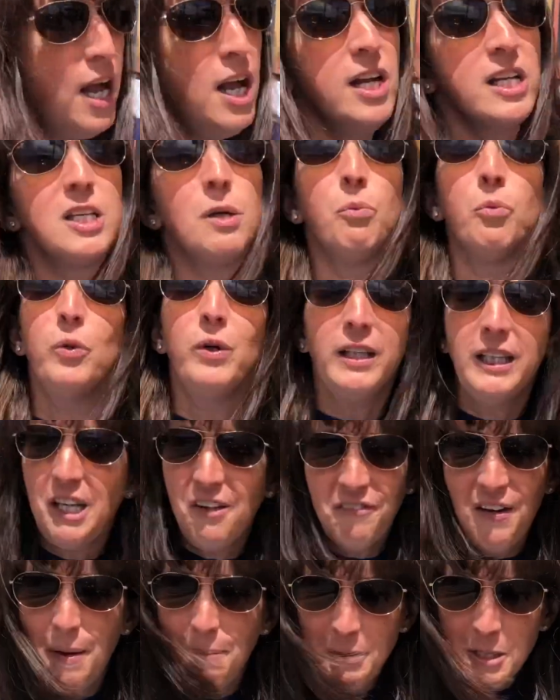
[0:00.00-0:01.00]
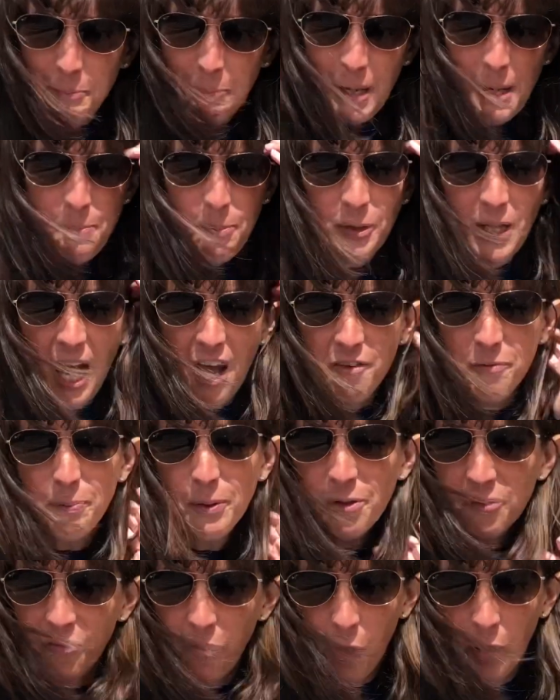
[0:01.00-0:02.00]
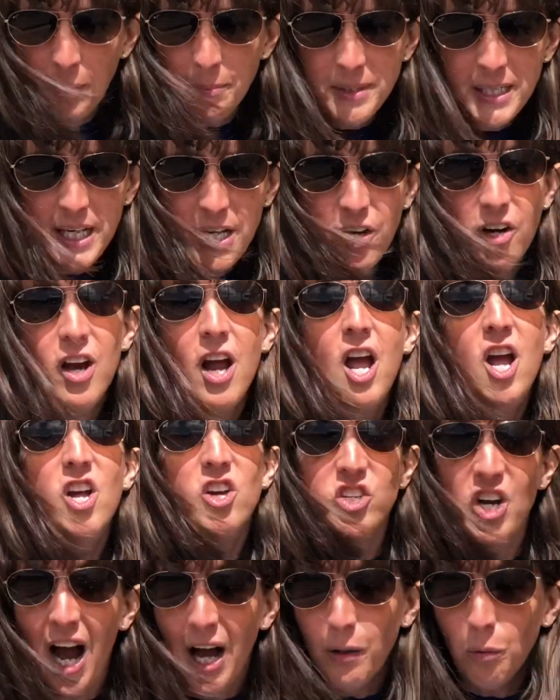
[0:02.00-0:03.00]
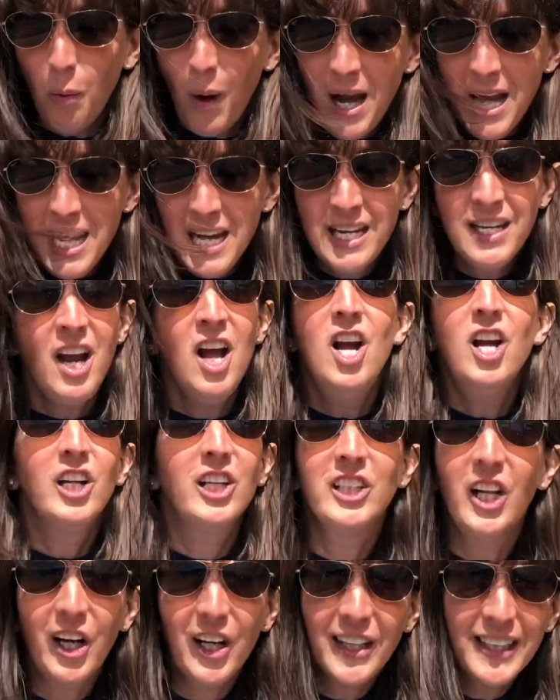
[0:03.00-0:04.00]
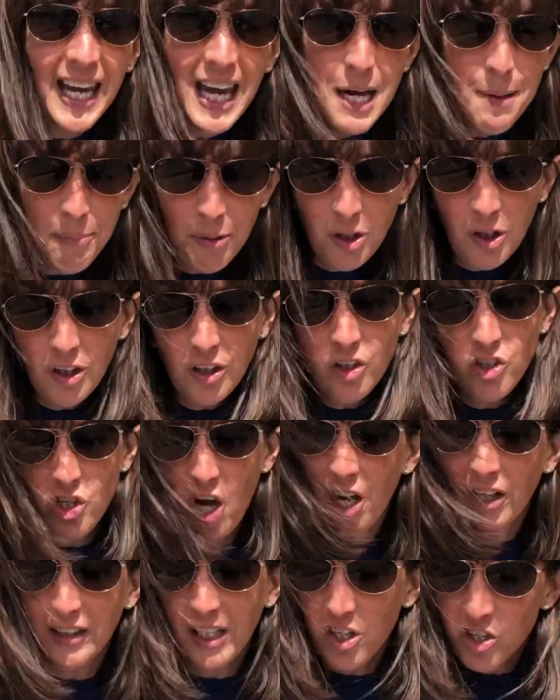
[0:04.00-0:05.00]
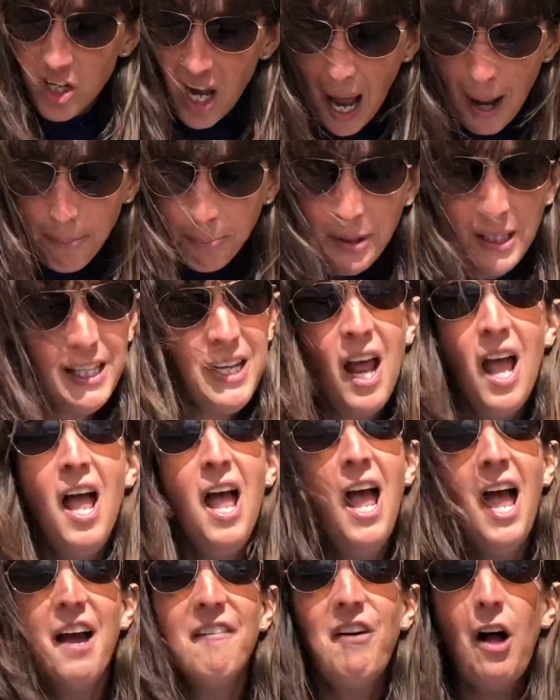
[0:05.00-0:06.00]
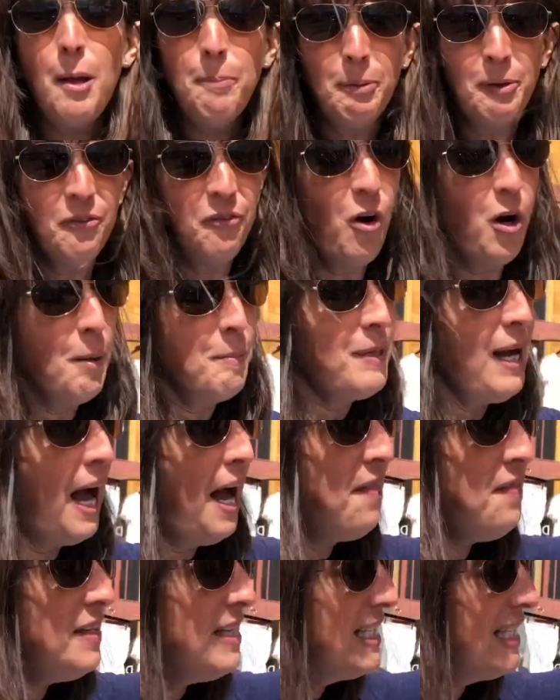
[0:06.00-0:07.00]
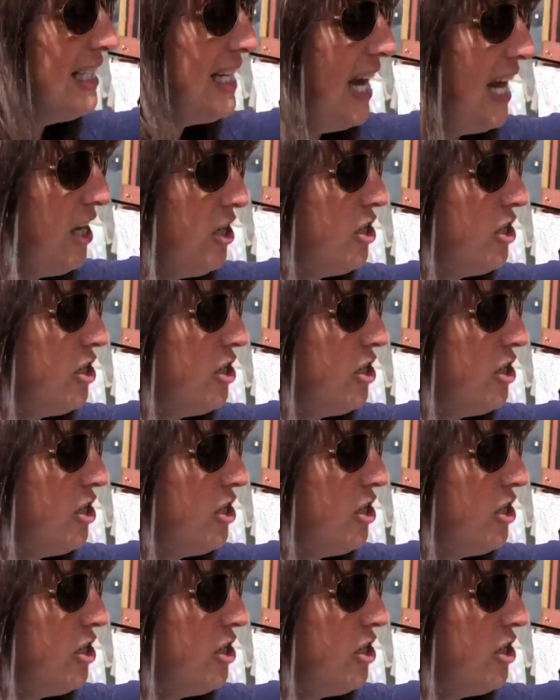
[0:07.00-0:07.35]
some really famous people have performed here. John Wayne, Clark Gable, Charlie Chaplin have all performed on this stage.